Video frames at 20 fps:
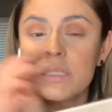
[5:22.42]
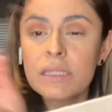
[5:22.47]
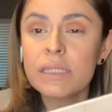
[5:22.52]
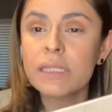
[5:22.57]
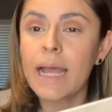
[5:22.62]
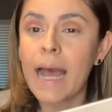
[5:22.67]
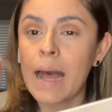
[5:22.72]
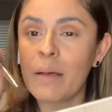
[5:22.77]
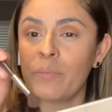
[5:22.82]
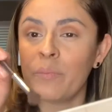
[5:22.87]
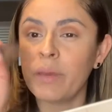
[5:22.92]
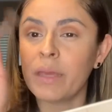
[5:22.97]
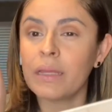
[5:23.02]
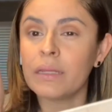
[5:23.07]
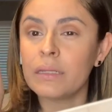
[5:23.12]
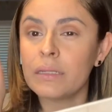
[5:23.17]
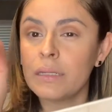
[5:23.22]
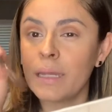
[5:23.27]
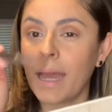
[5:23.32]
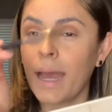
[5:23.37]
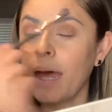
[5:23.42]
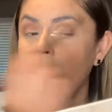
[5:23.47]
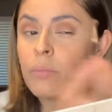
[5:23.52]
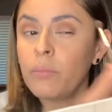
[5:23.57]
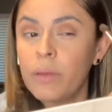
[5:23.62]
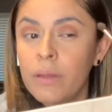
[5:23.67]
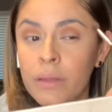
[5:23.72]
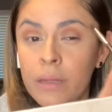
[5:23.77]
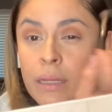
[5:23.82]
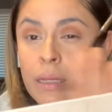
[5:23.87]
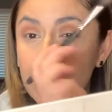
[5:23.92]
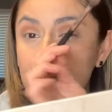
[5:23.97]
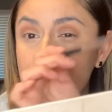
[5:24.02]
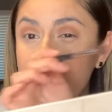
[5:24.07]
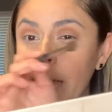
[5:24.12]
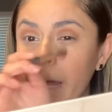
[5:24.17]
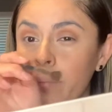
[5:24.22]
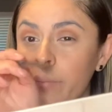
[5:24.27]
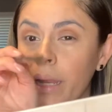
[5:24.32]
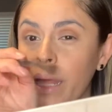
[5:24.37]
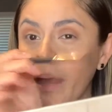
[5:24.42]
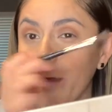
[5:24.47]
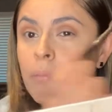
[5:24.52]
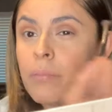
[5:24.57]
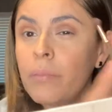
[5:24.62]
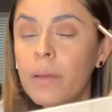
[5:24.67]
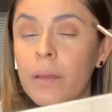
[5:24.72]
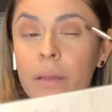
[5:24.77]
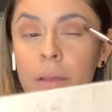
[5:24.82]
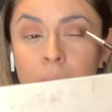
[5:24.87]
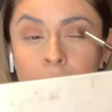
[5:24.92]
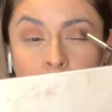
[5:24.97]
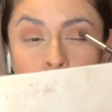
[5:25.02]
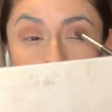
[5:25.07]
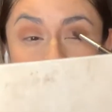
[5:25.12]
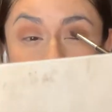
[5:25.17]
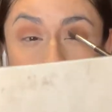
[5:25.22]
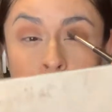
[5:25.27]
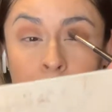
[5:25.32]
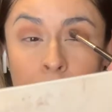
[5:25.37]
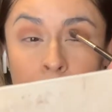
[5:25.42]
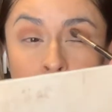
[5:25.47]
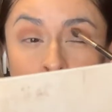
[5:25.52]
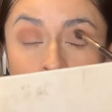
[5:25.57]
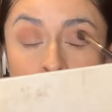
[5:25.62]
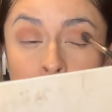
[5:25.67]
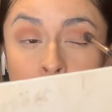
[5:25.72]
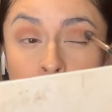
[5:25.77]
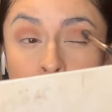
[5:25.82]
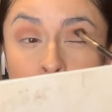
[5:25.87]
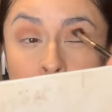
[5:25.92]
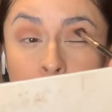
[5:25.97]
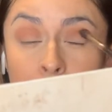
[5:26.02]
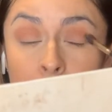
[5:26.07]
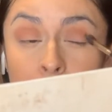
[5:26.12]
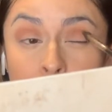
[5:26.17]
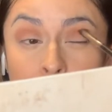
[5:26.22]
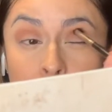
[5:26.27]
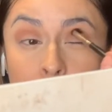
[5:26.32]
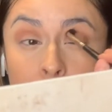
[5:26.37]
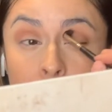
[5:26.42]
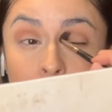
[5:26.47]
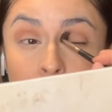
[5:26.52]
It's an art. Makeup is an art, and you apply it